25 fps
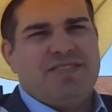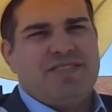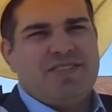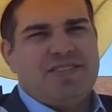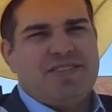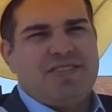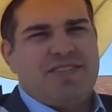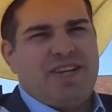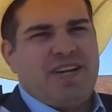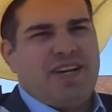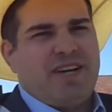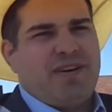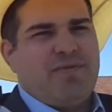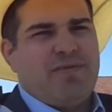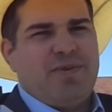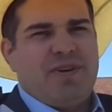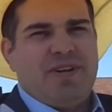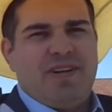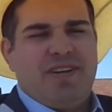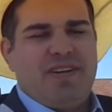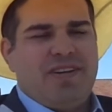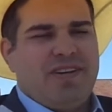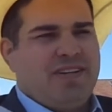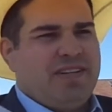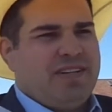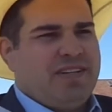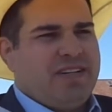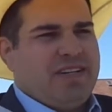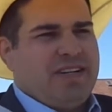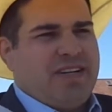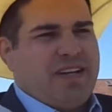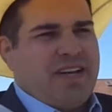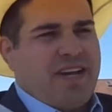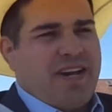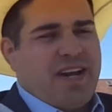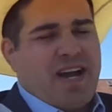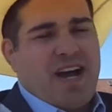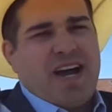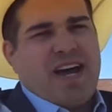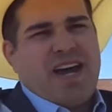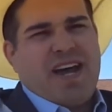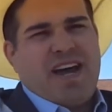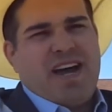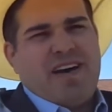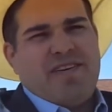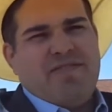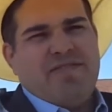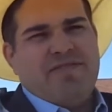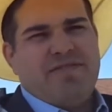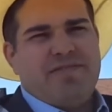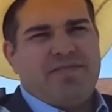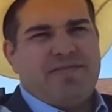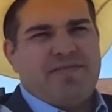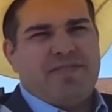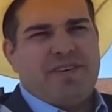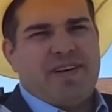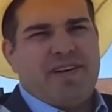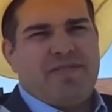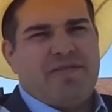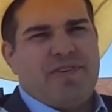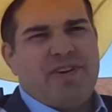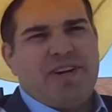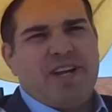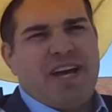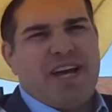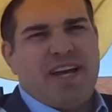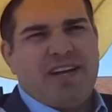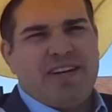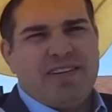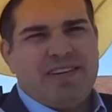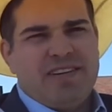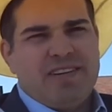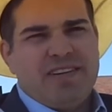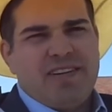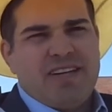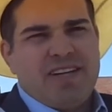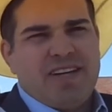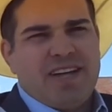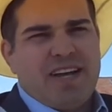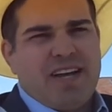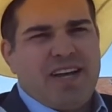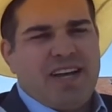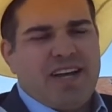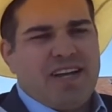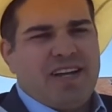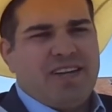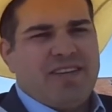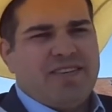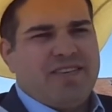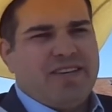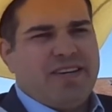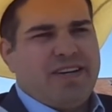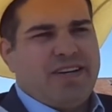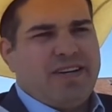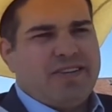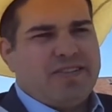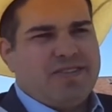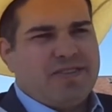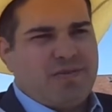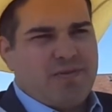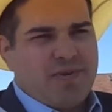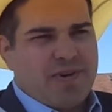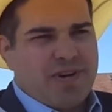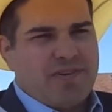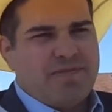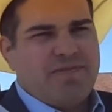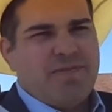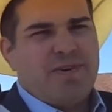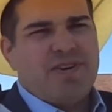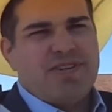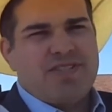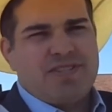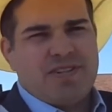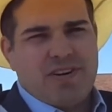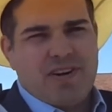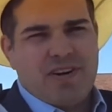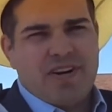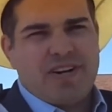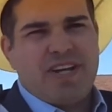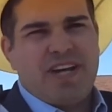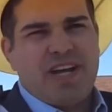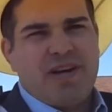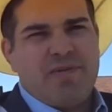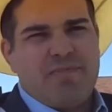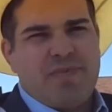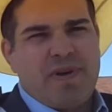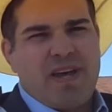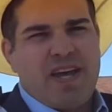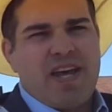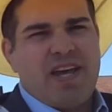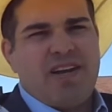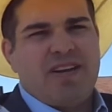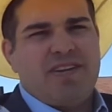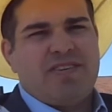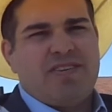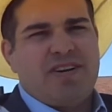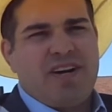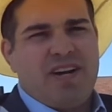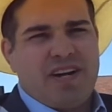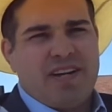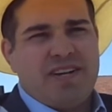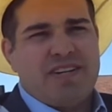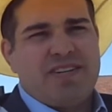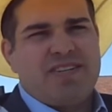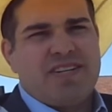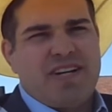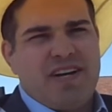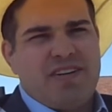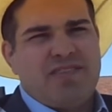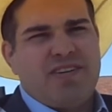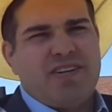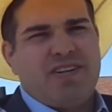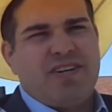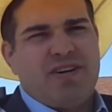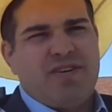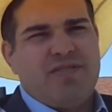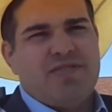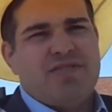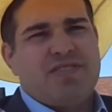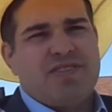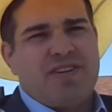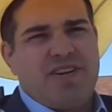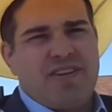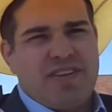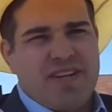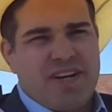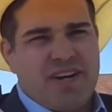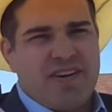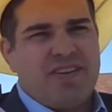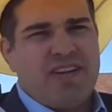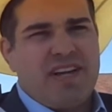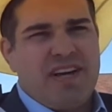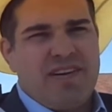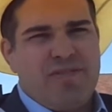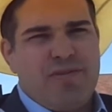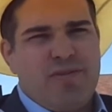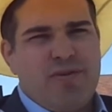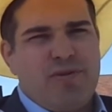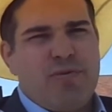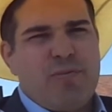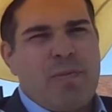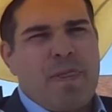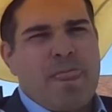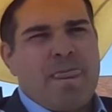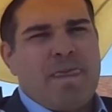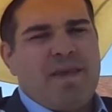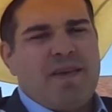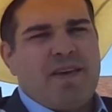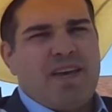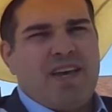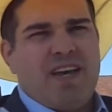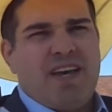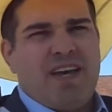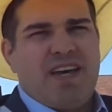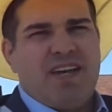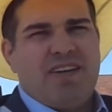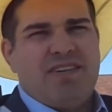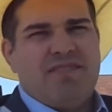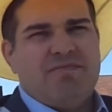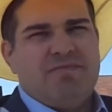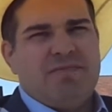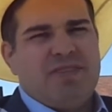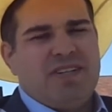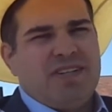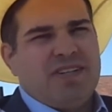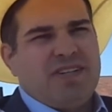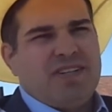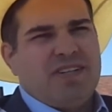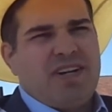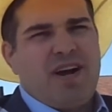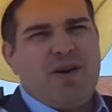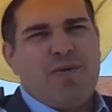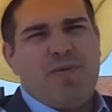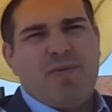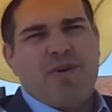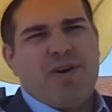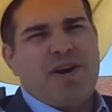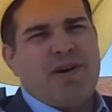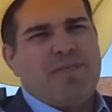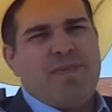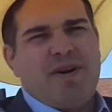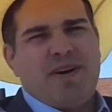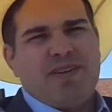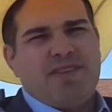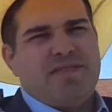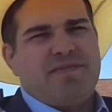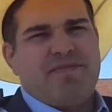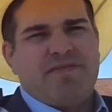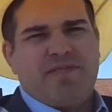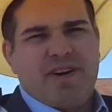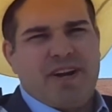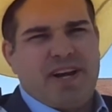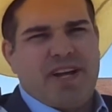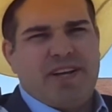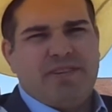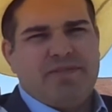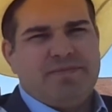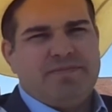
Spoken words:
just like we and I have every day. And so we're going to focus on our campaign and talking to South Dakotans on their level and not worry about the fray.